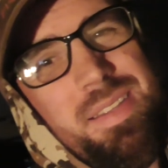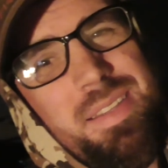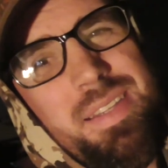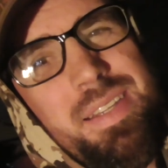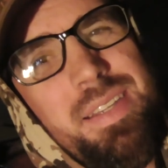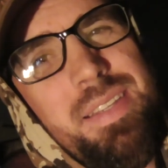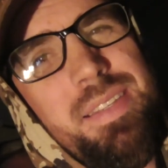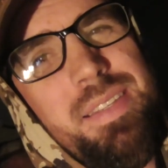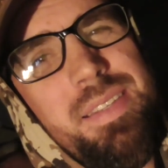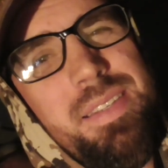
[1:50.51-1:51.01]

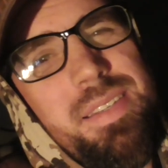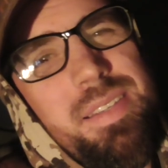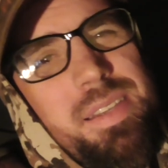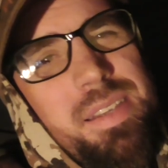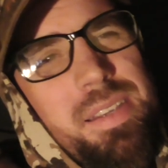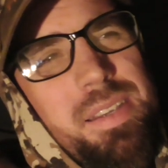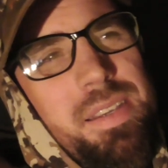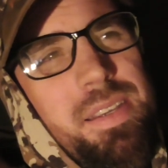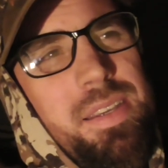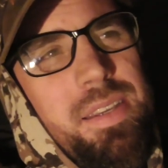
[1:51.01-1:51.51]
Didn't
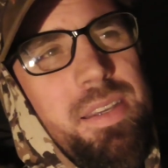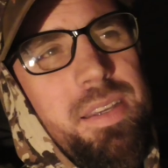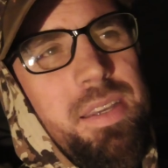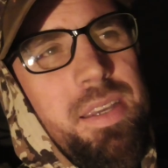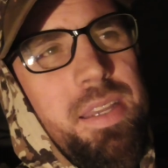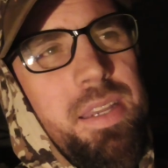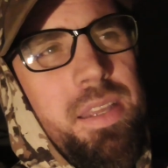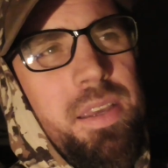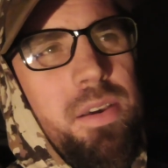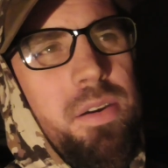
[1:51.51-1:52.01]
see
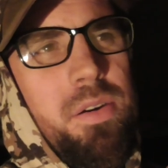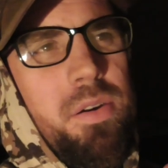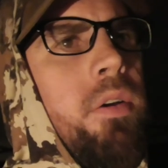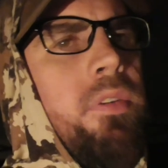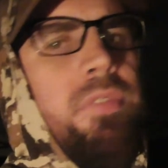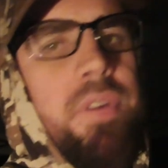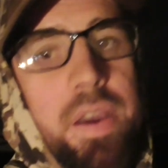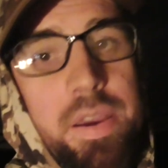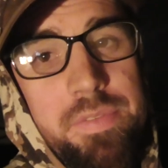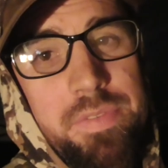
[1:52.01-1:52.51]
any elk.
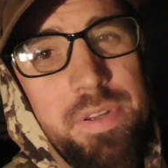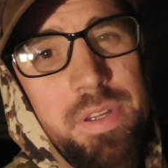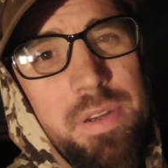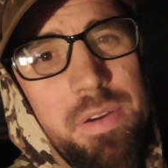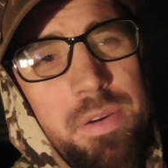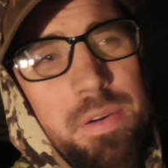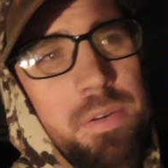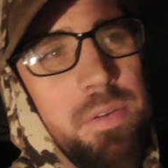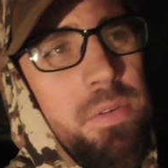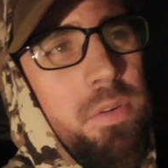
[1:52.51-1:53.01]
5
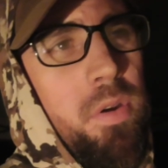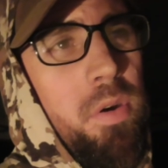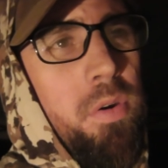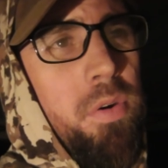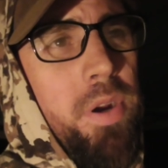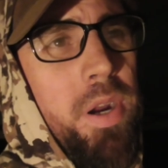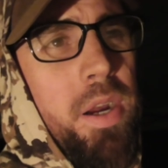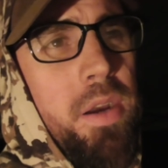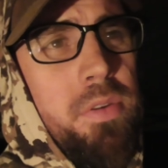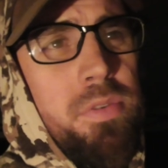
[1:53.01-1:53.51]
deer, no
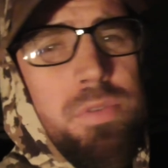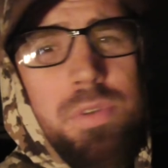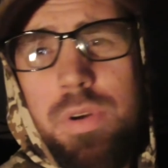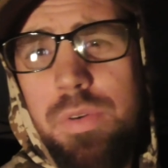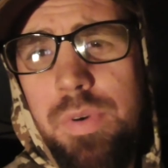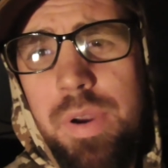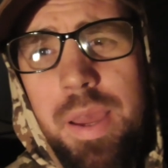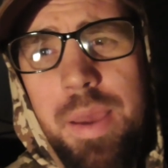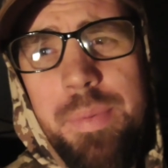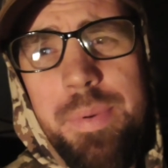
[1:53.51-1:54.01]
grouse, no
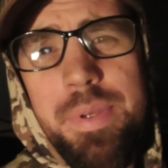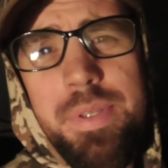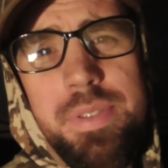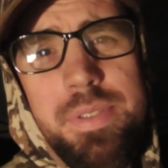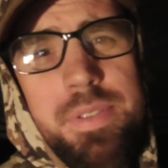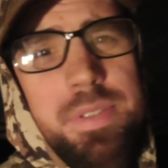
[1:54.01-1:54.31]
rabbits.